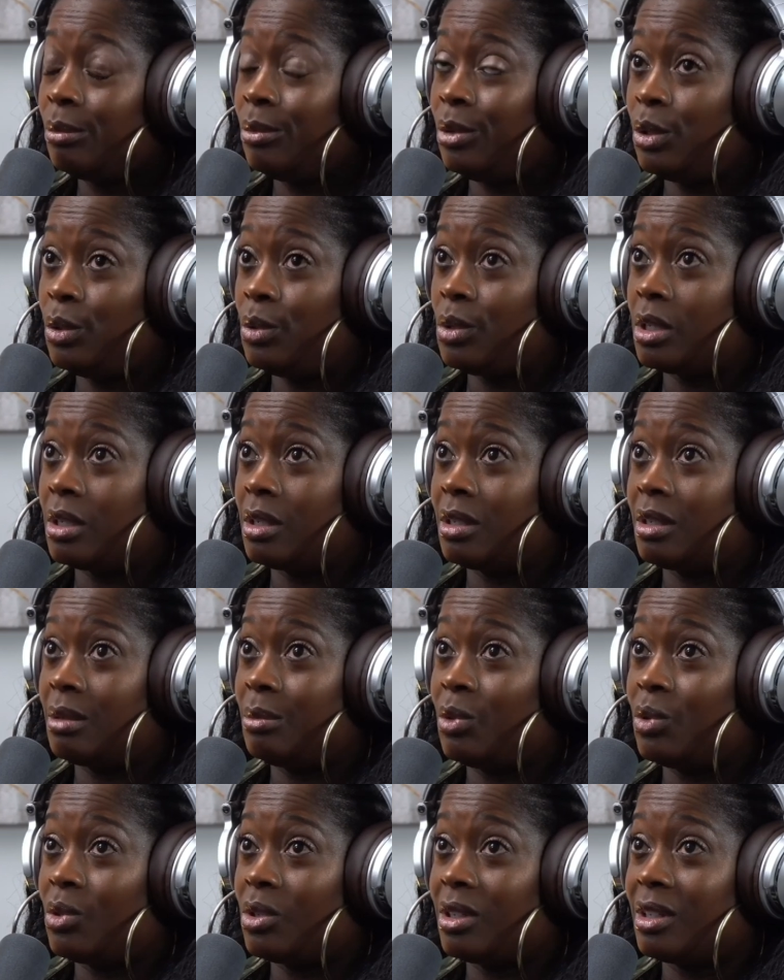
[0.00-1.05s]
Music
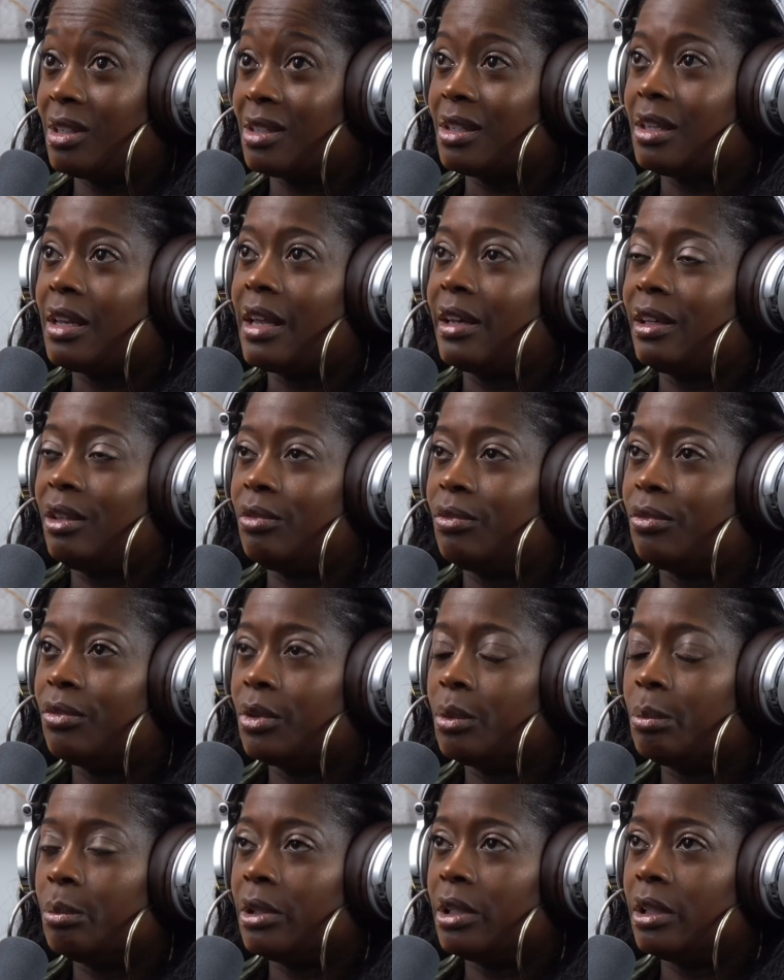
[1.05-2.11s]
is life
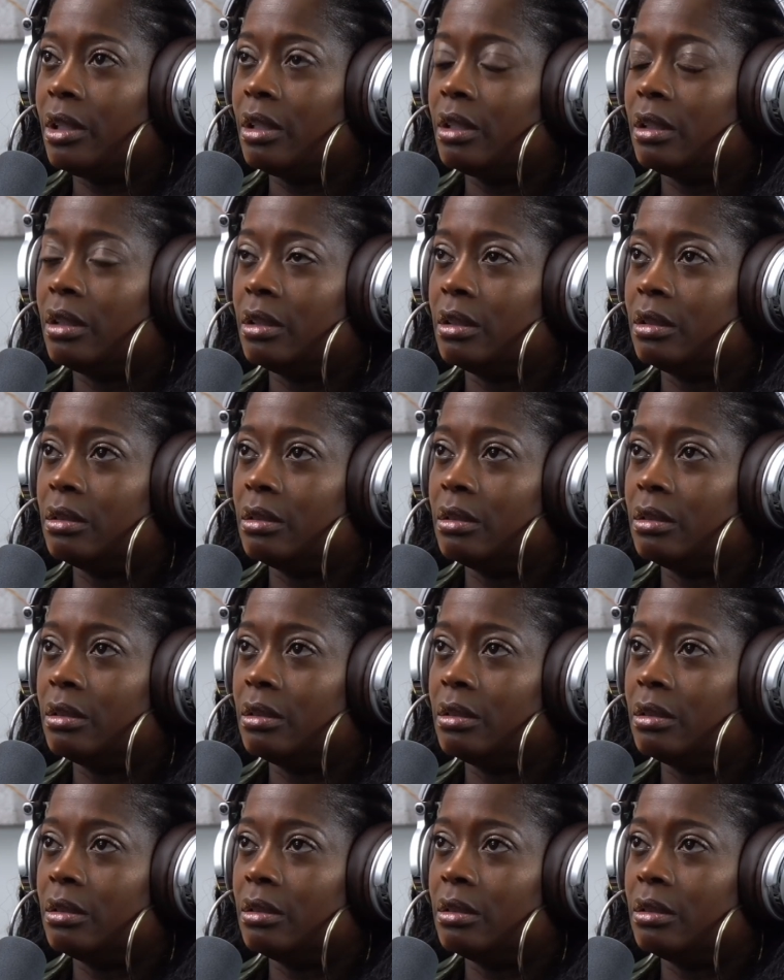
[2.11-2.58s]
for me.